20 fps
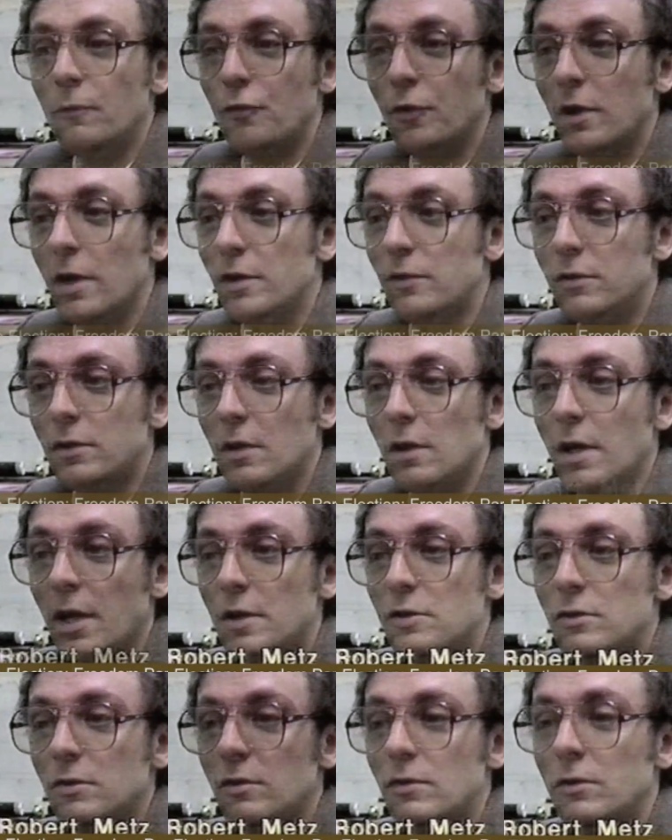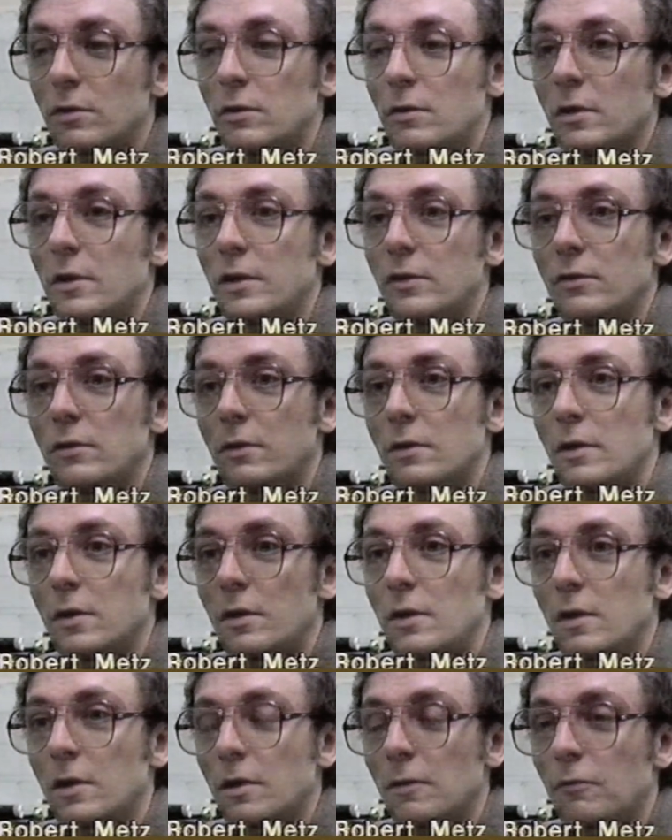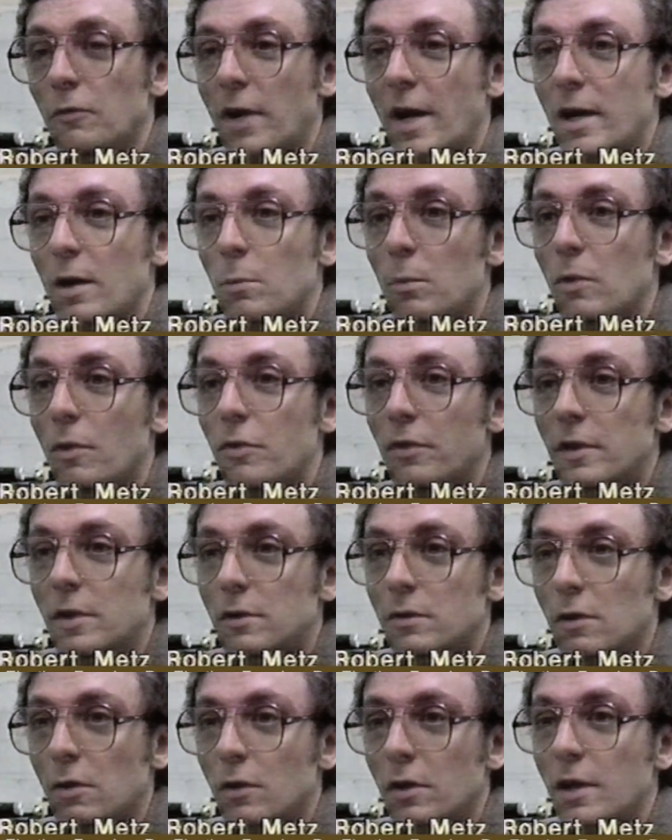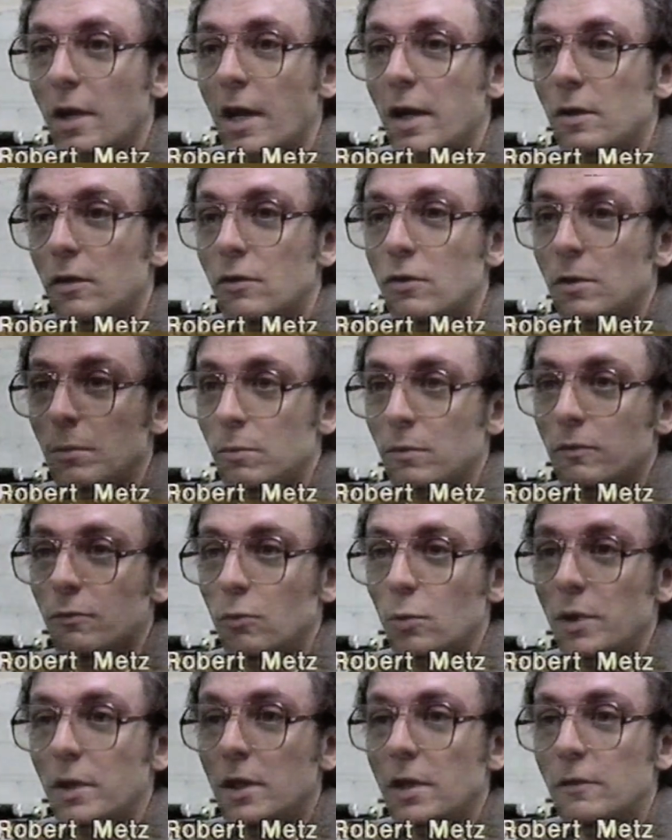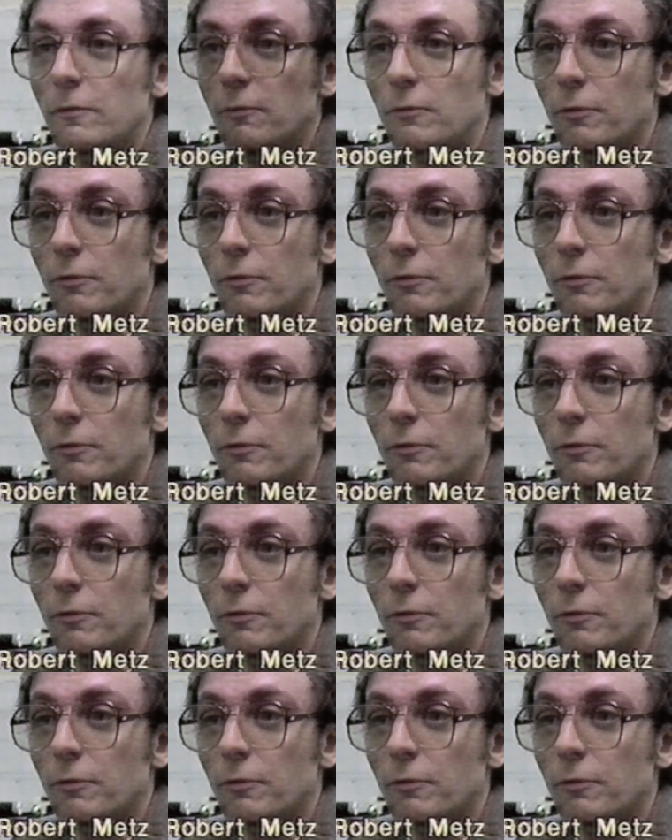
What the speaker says: For us, the election certainly isn't a viable thing to look at in terms of winning